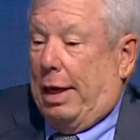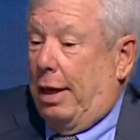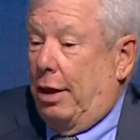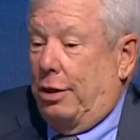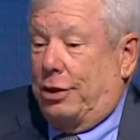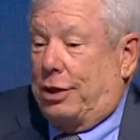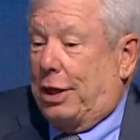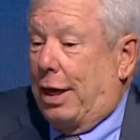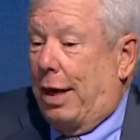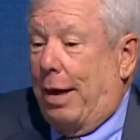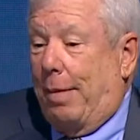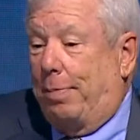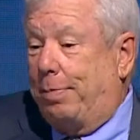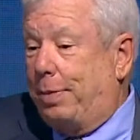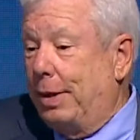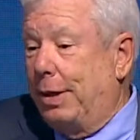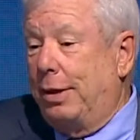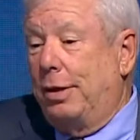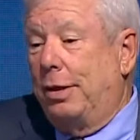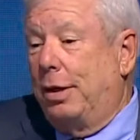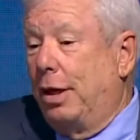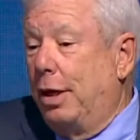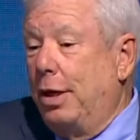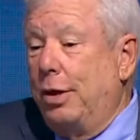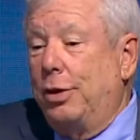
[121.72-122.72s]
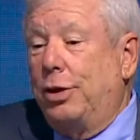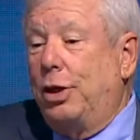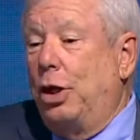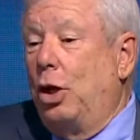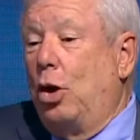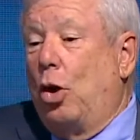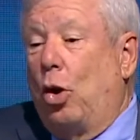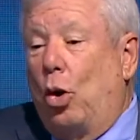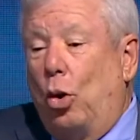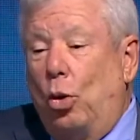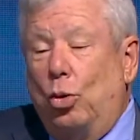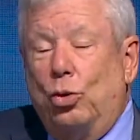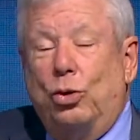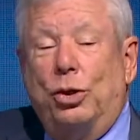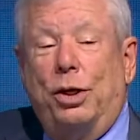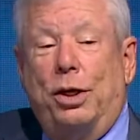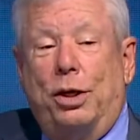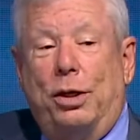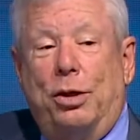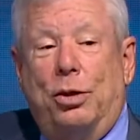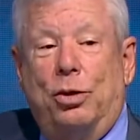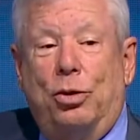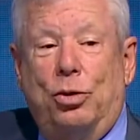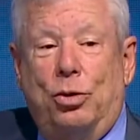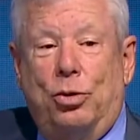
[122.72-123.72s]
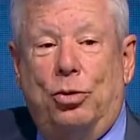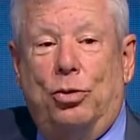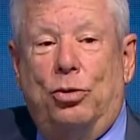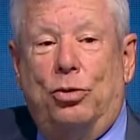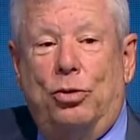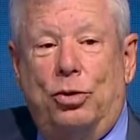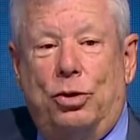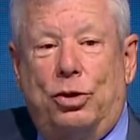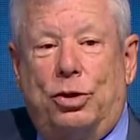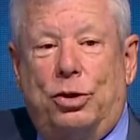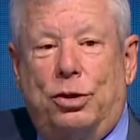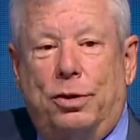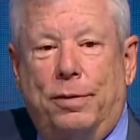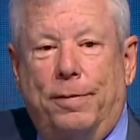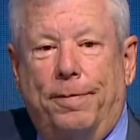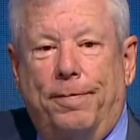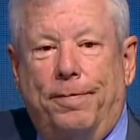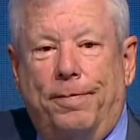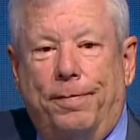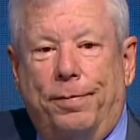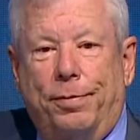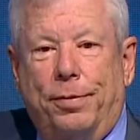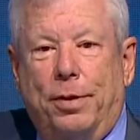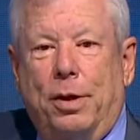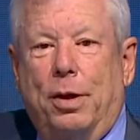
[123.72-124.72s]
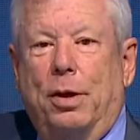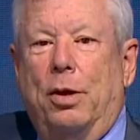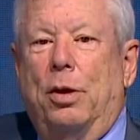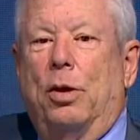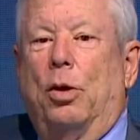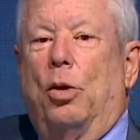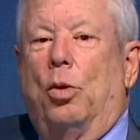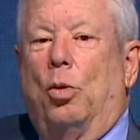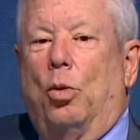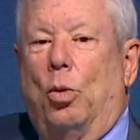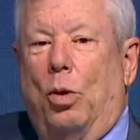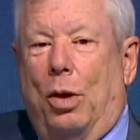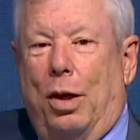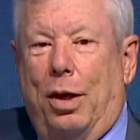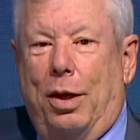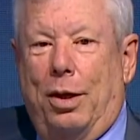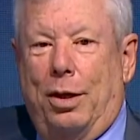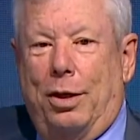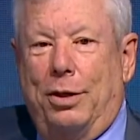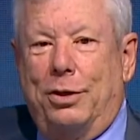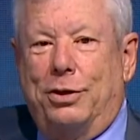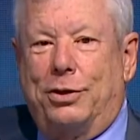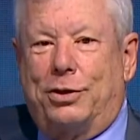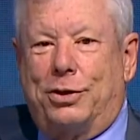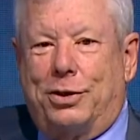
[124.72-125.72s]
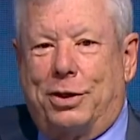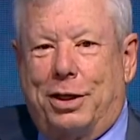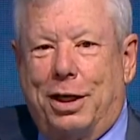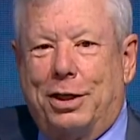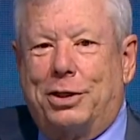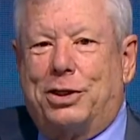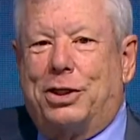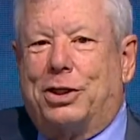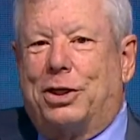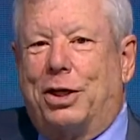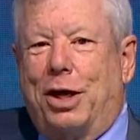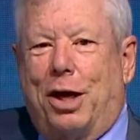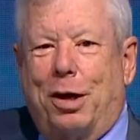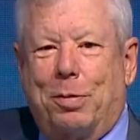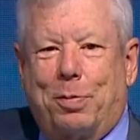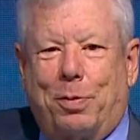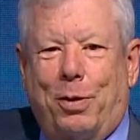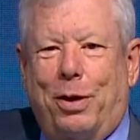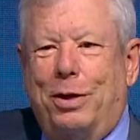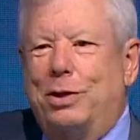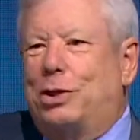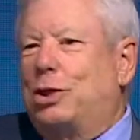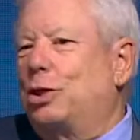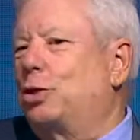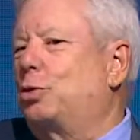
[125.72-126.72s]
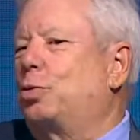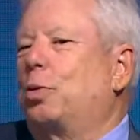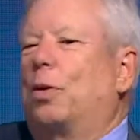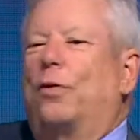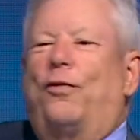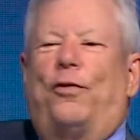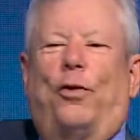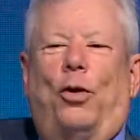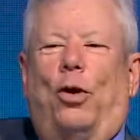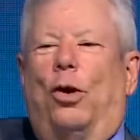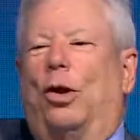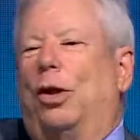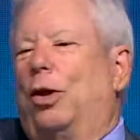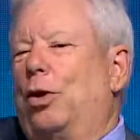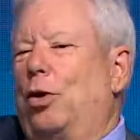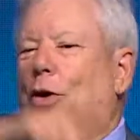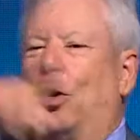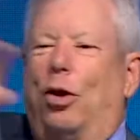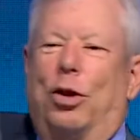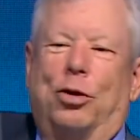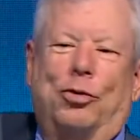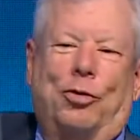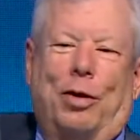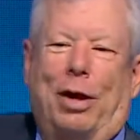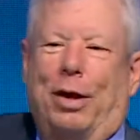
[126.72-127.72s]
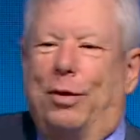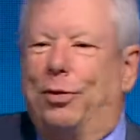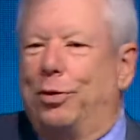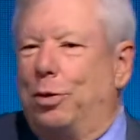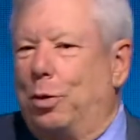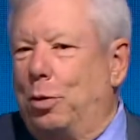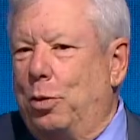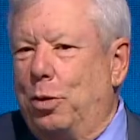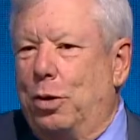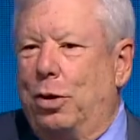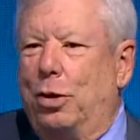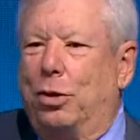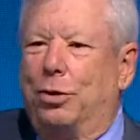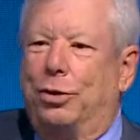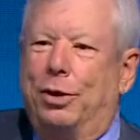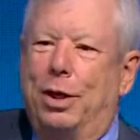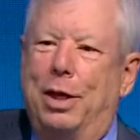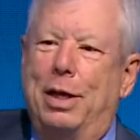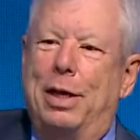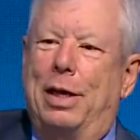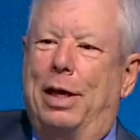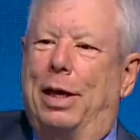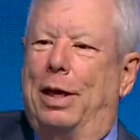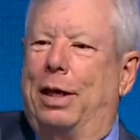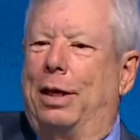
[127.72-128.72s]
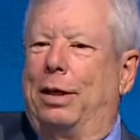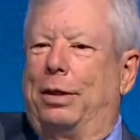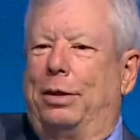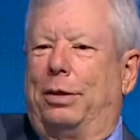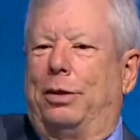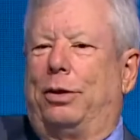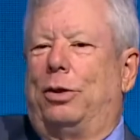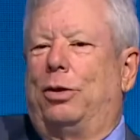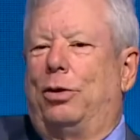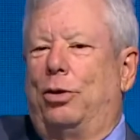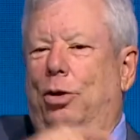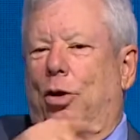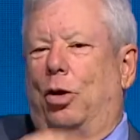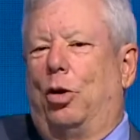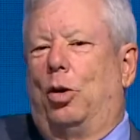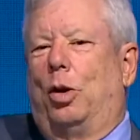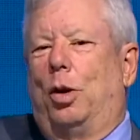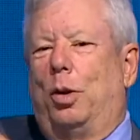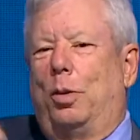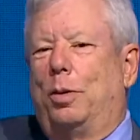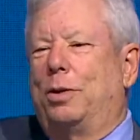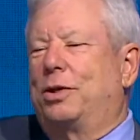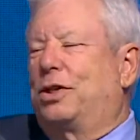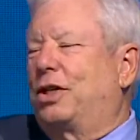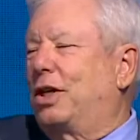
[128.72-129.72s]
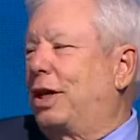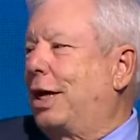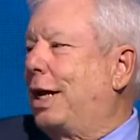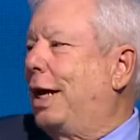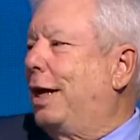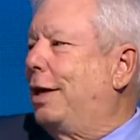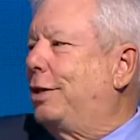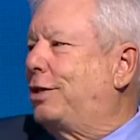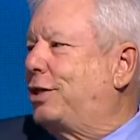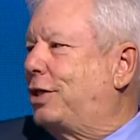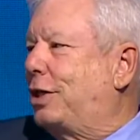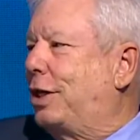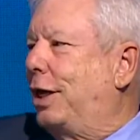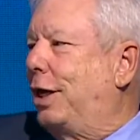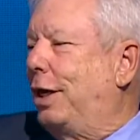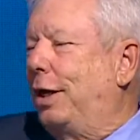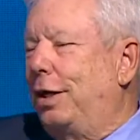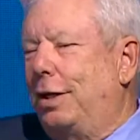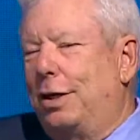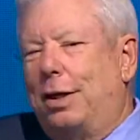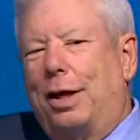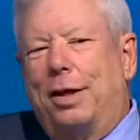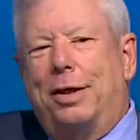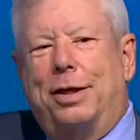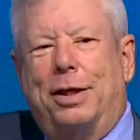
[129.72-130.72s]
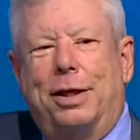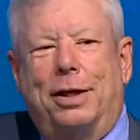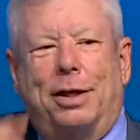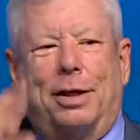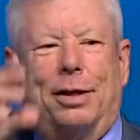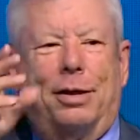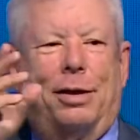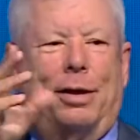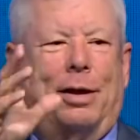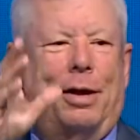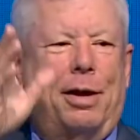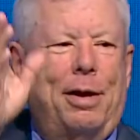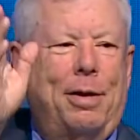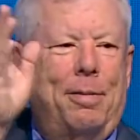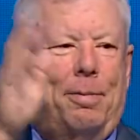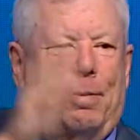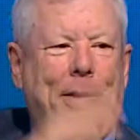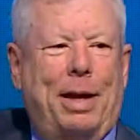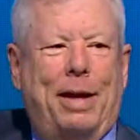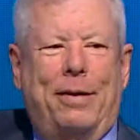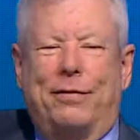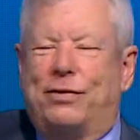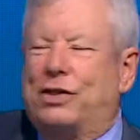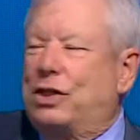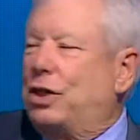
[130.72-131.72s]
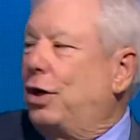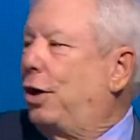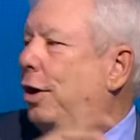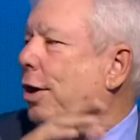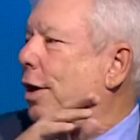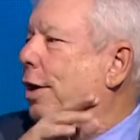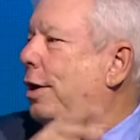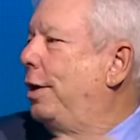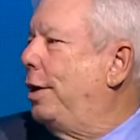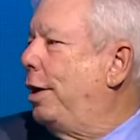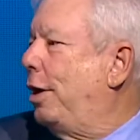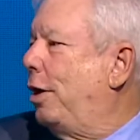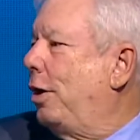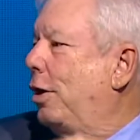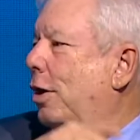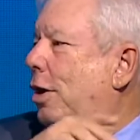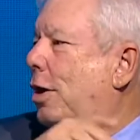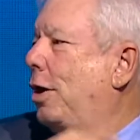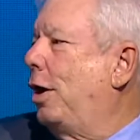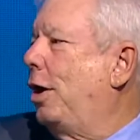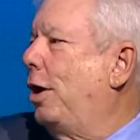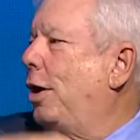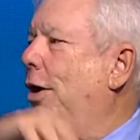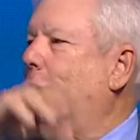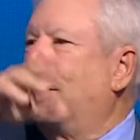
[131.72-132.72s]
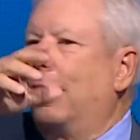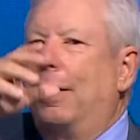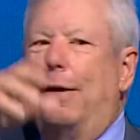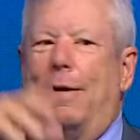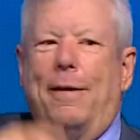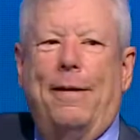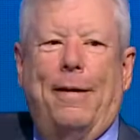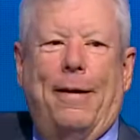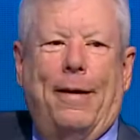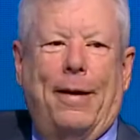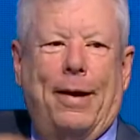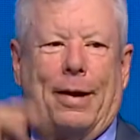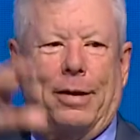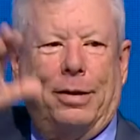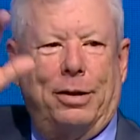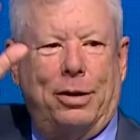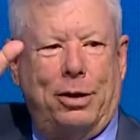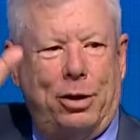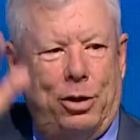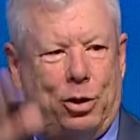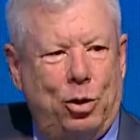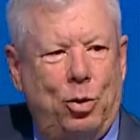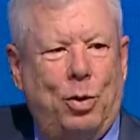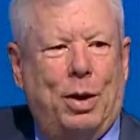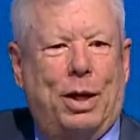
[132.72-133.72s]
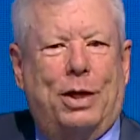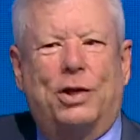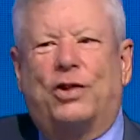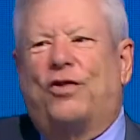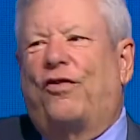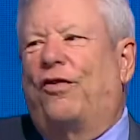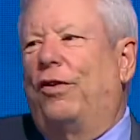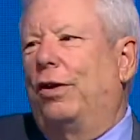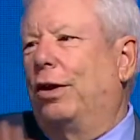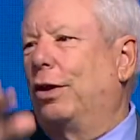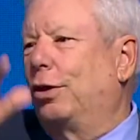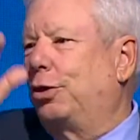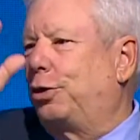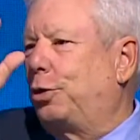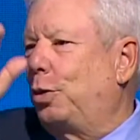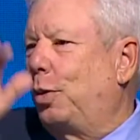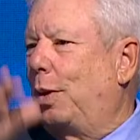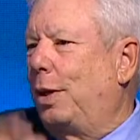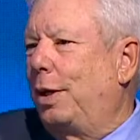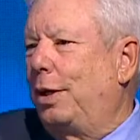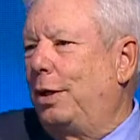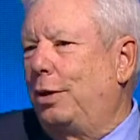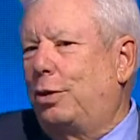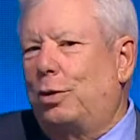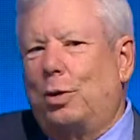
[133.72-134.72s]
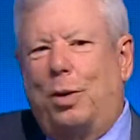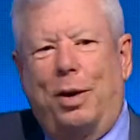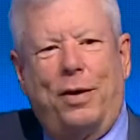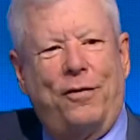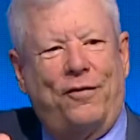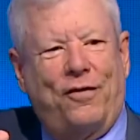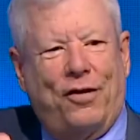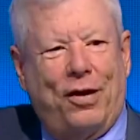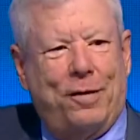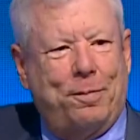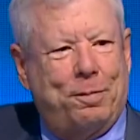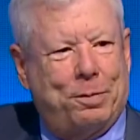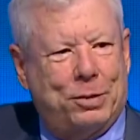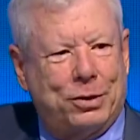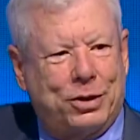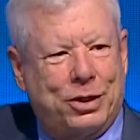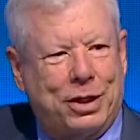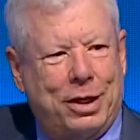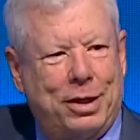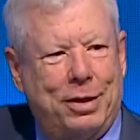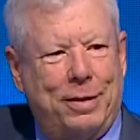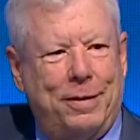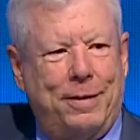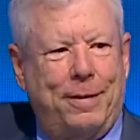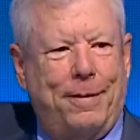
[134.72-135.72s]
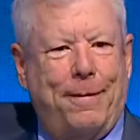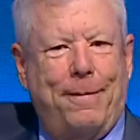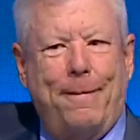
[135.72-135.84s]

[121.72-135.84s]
else happened. The only news was that stock prices were falling all around the world. And, you know, it was a cascade. I think it may have started in Hong Kong, and the US fell 25%.